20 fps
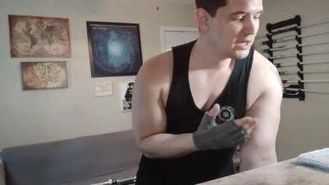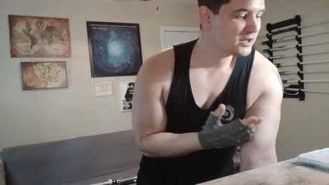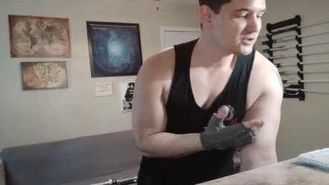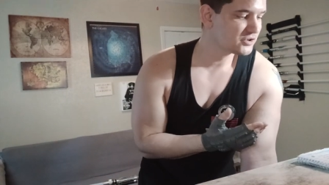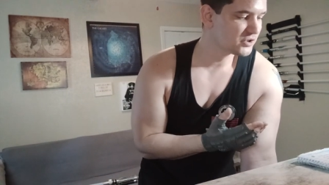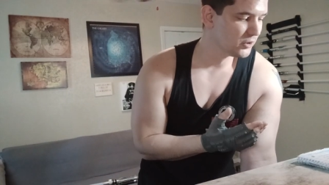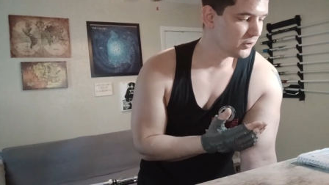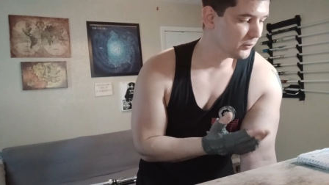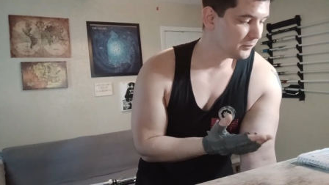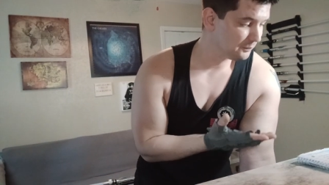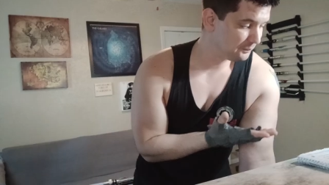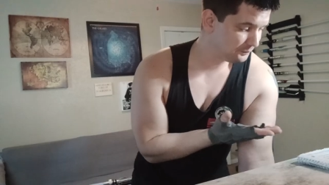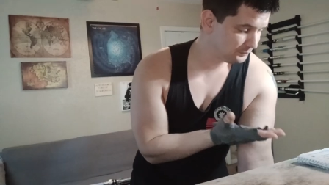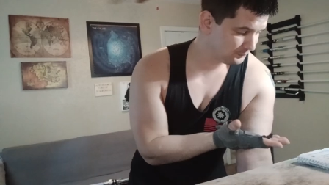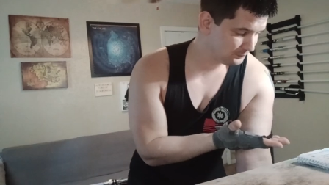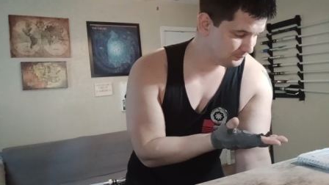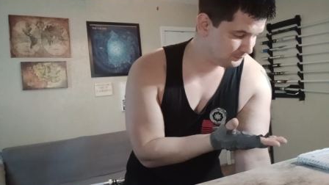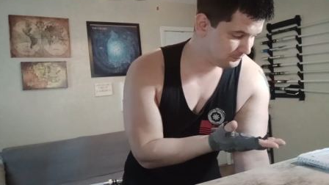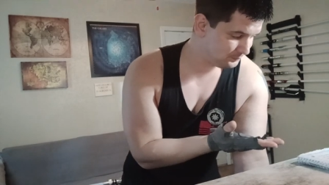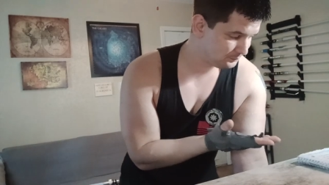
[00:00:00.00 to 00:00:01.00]
So,
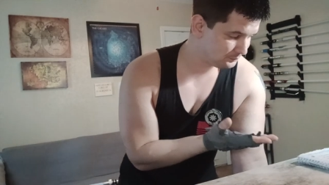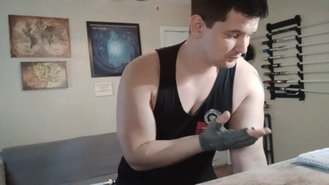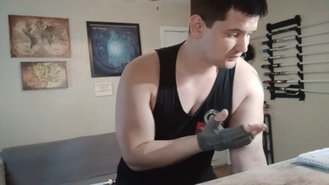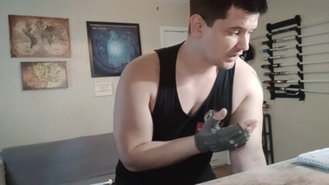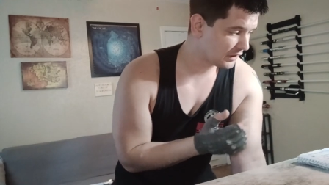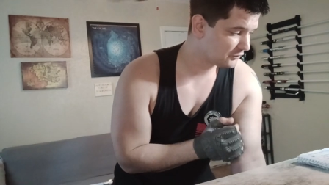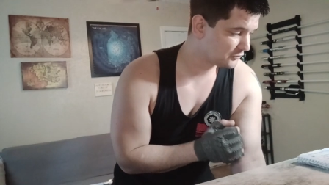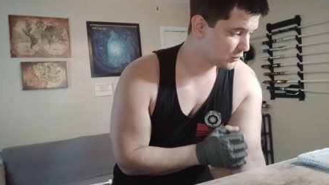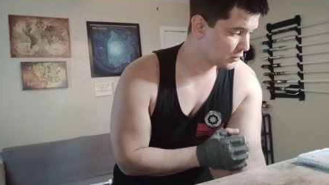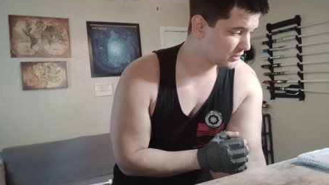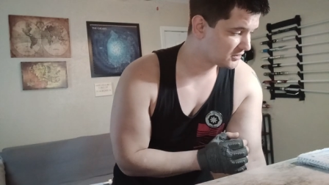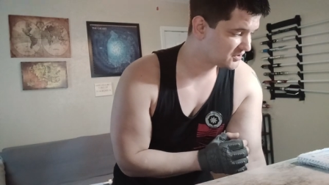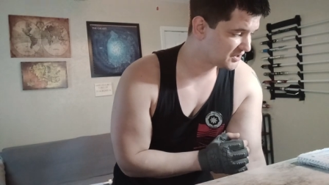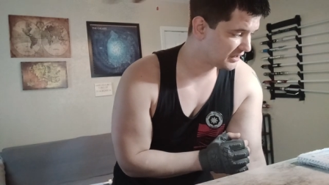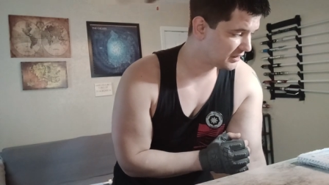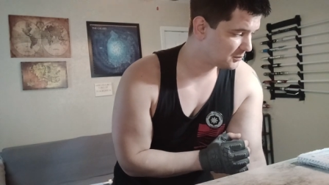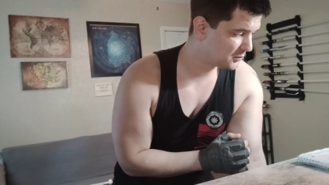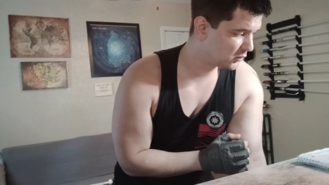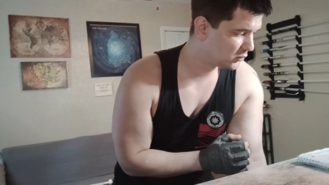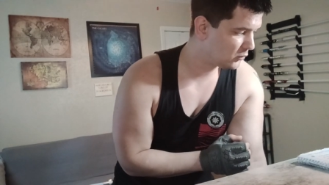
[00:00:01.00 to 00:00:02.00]
for
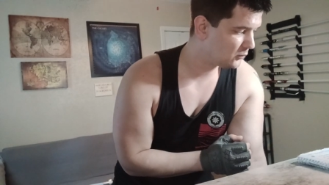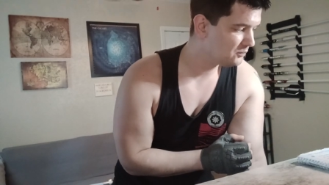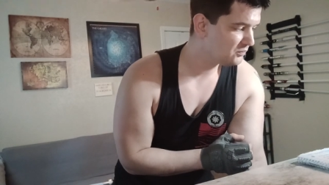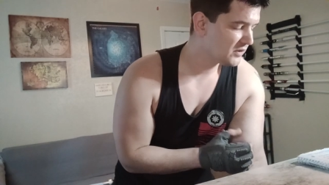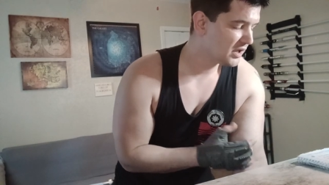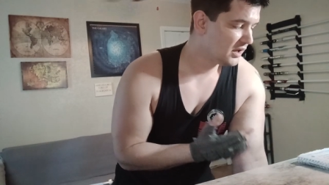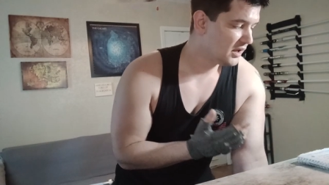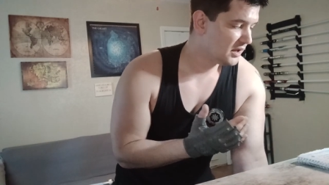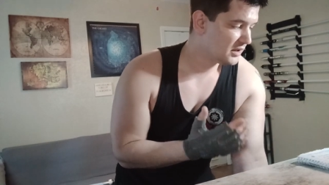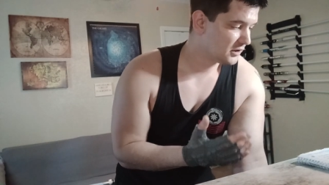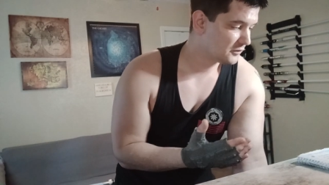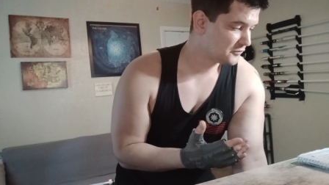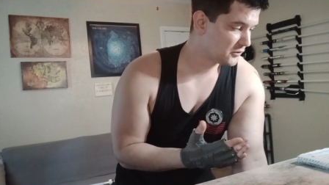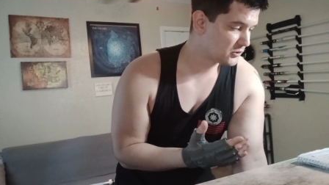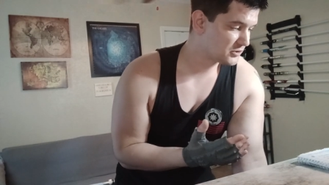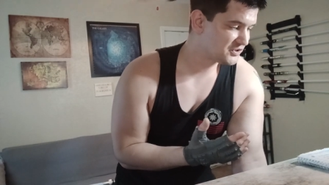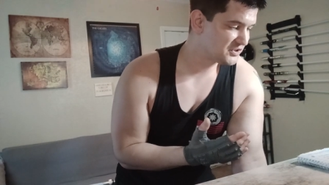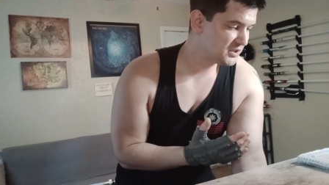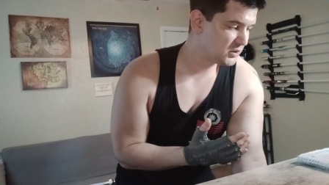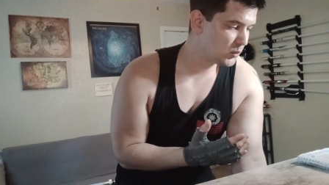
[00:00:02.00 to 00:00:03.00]
example, the
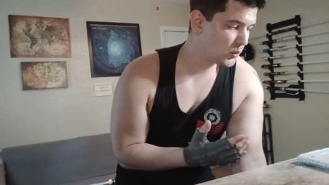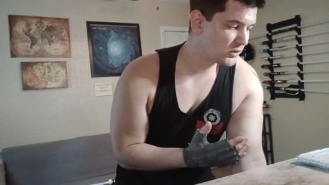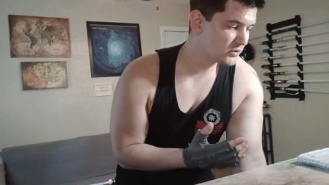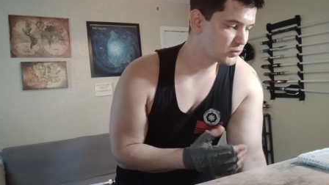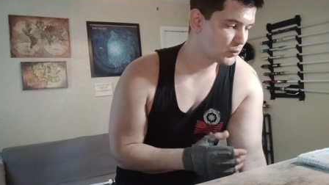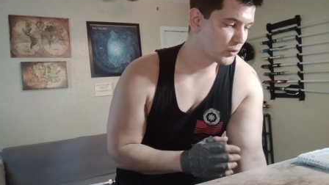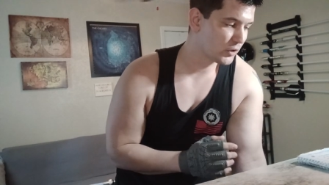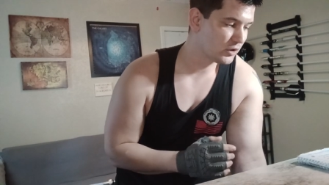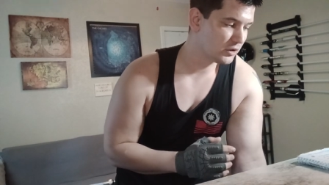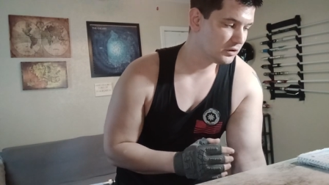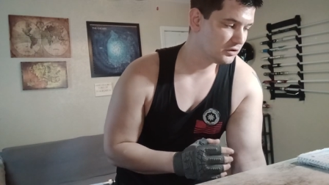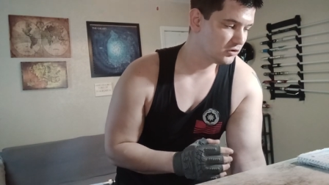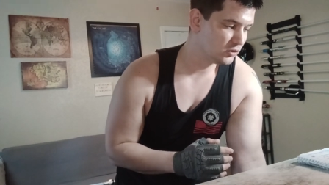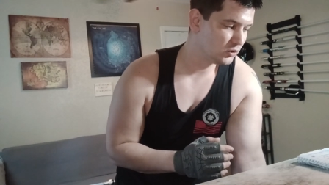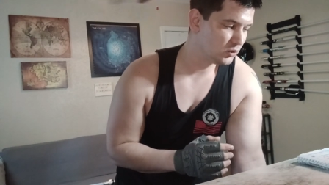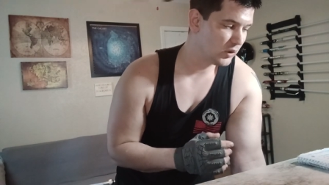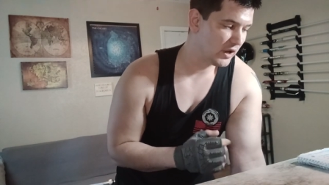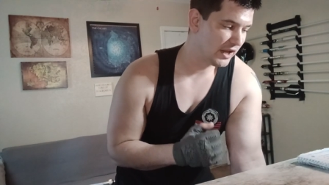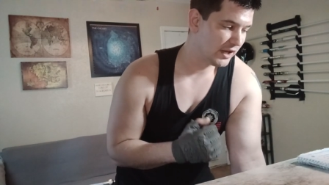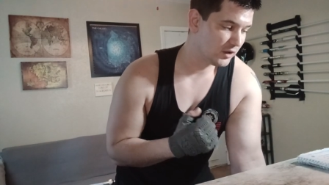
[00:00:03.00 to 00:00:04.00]
first sequence, we're going to
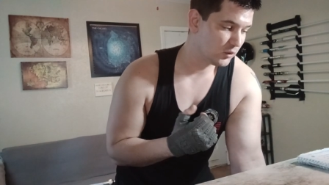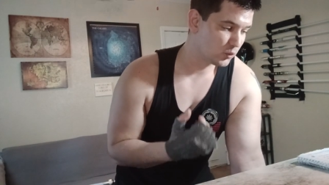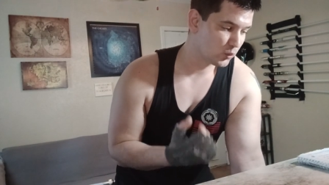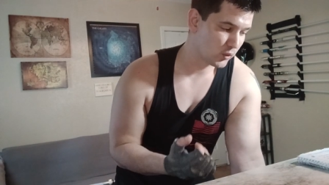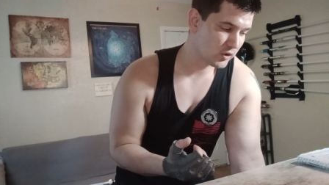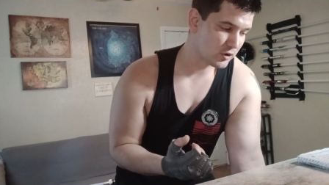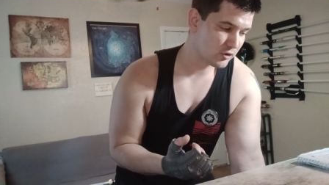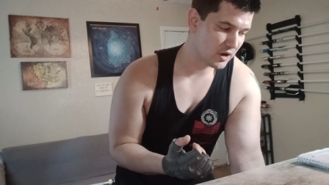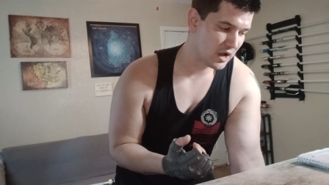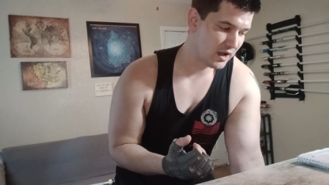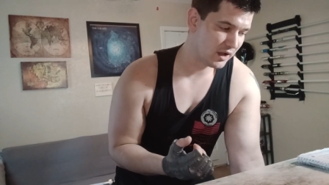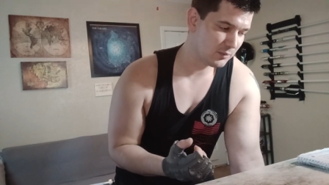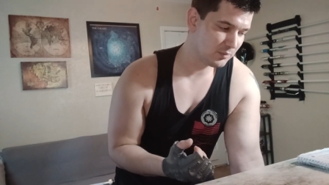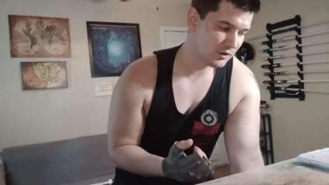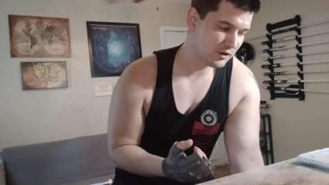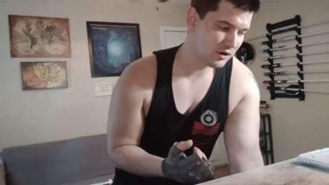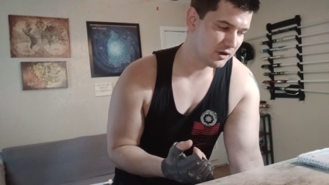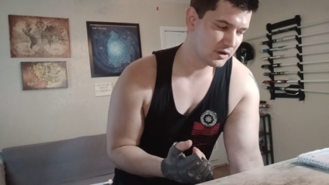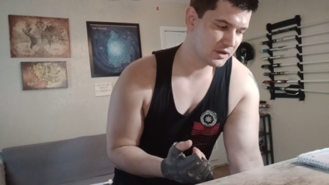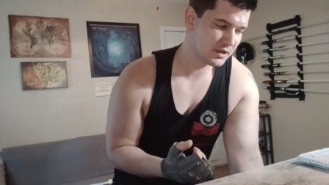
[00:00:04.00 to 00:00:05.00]
do a rear high
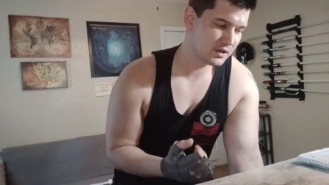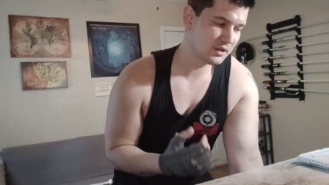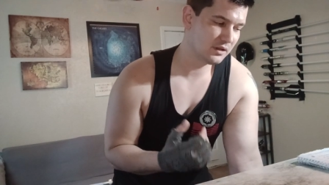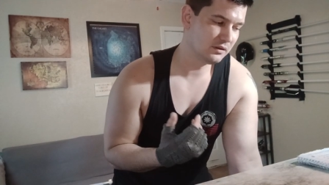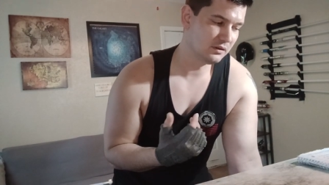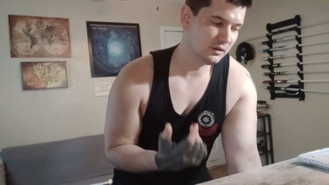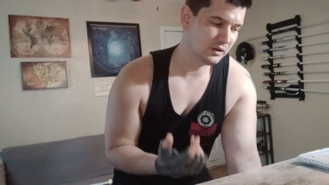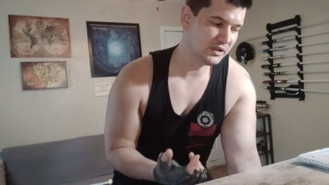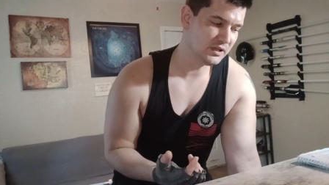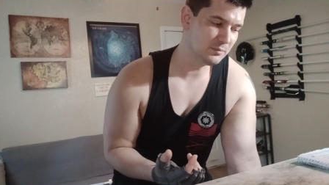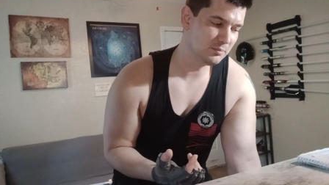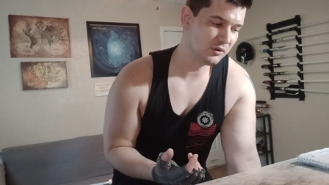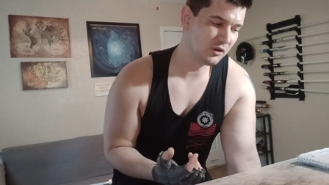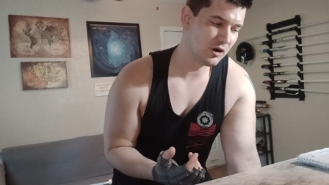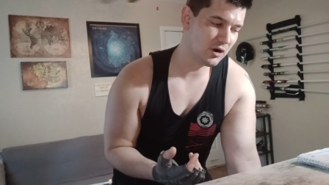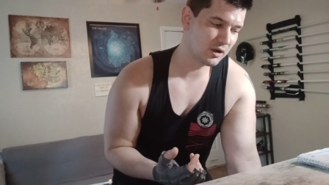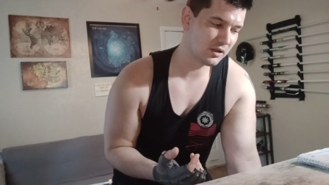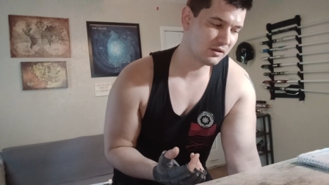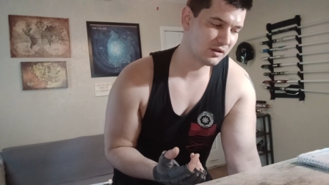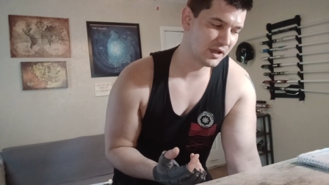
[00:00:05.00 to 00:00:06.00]
block, lead
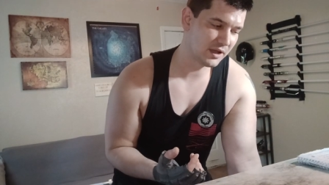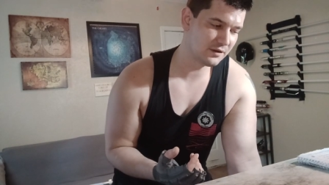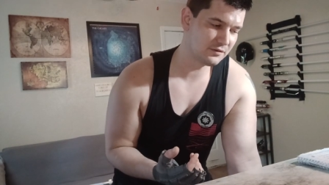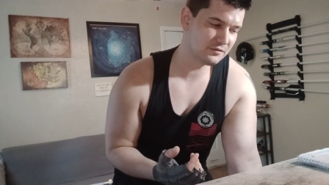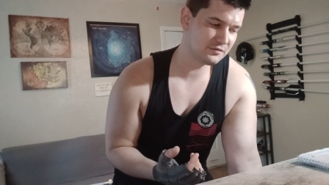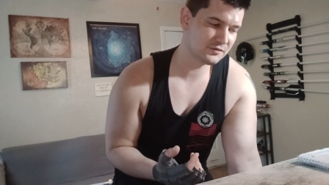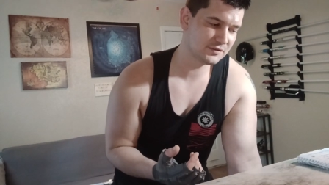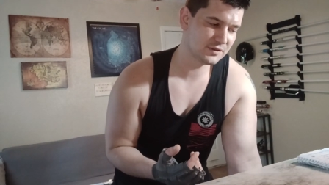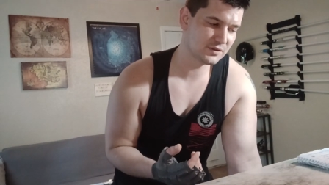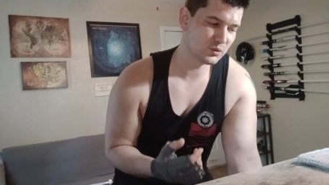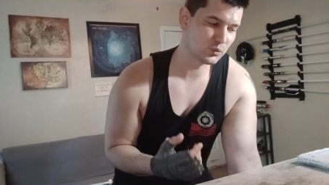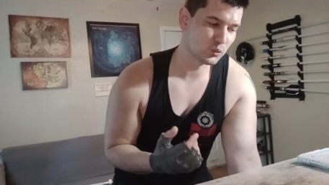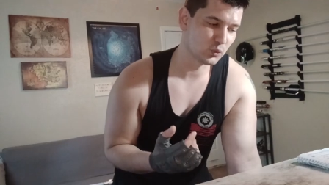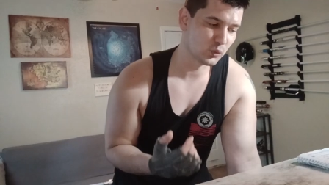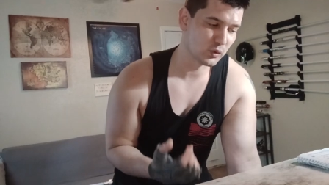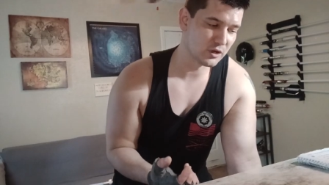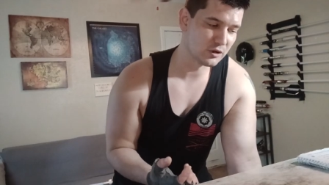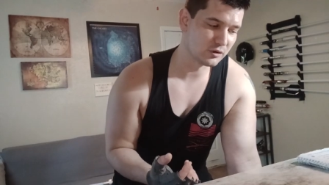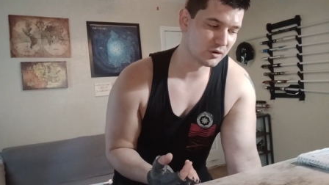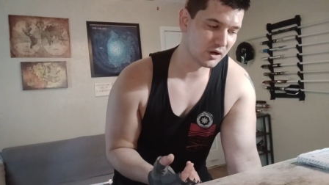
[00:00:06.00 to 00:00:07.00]
block left,
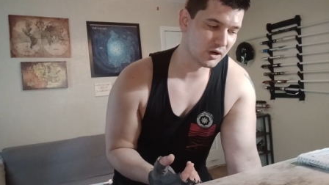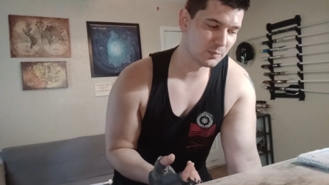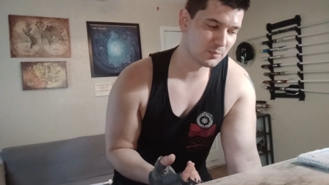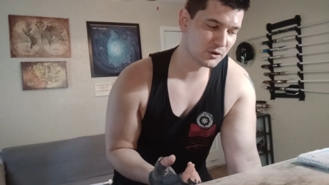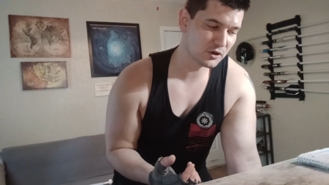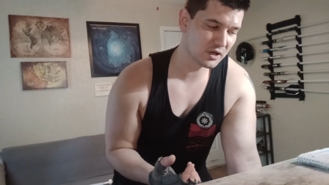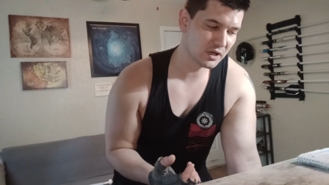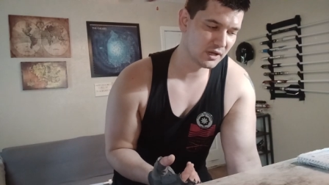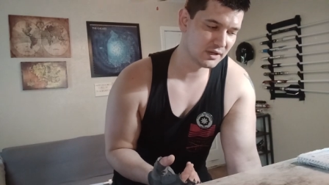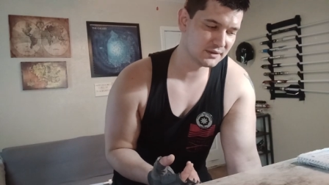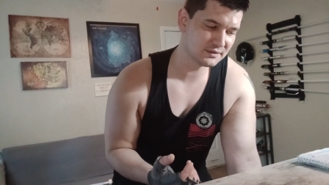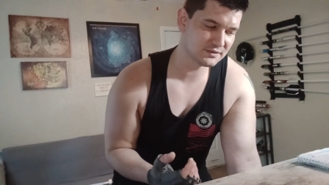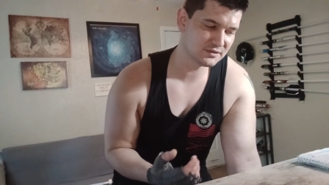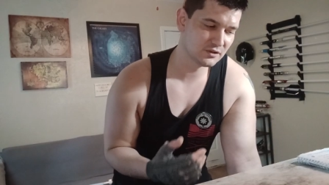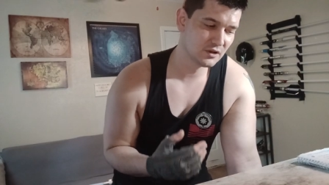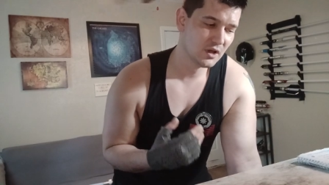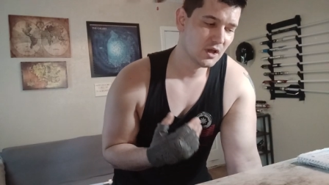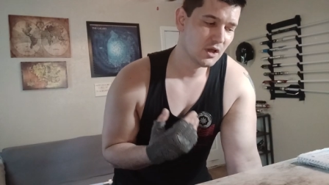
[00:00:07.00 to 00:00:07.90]
rear uppercut,